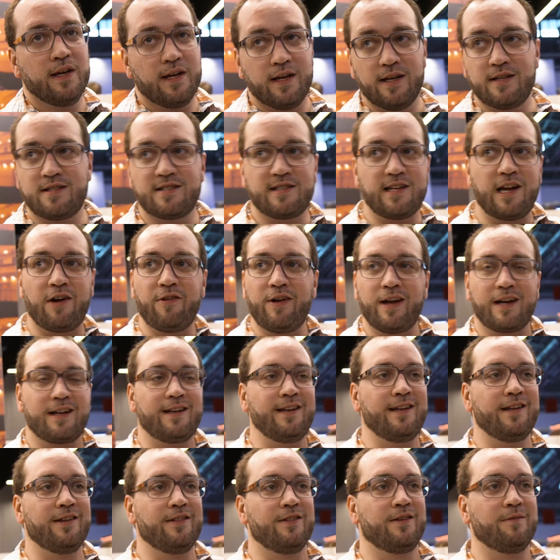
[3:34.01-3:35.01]
It's
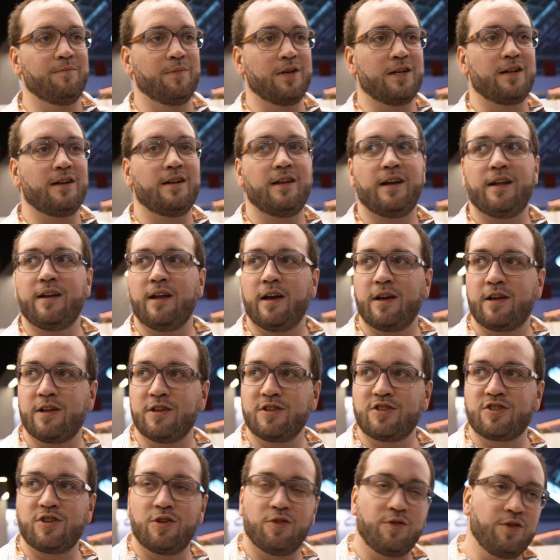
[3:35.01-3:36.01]
directly in the middle, and I
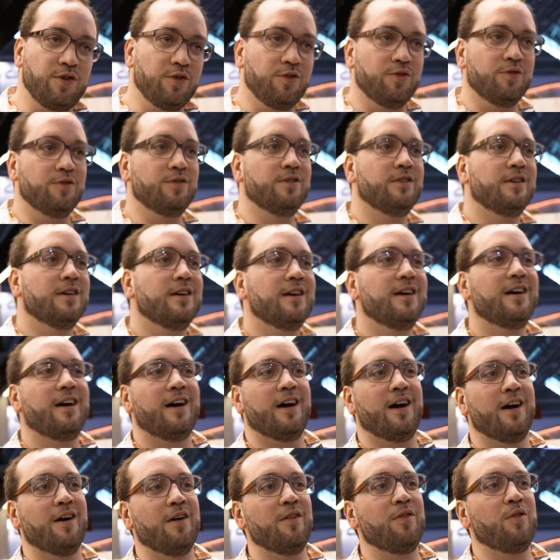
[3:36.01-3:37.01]
can show you
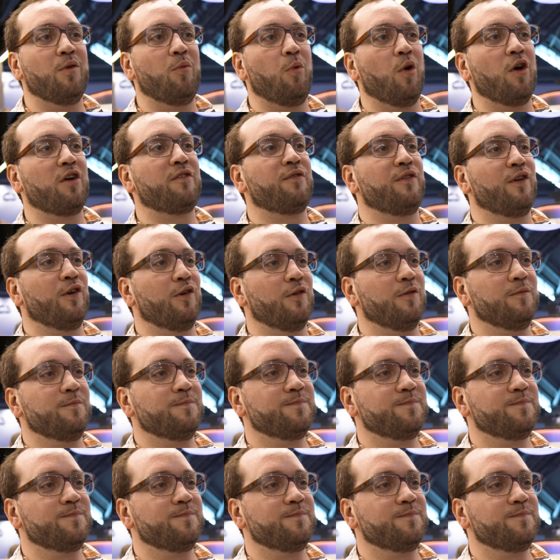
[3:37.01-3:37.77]
the workflow.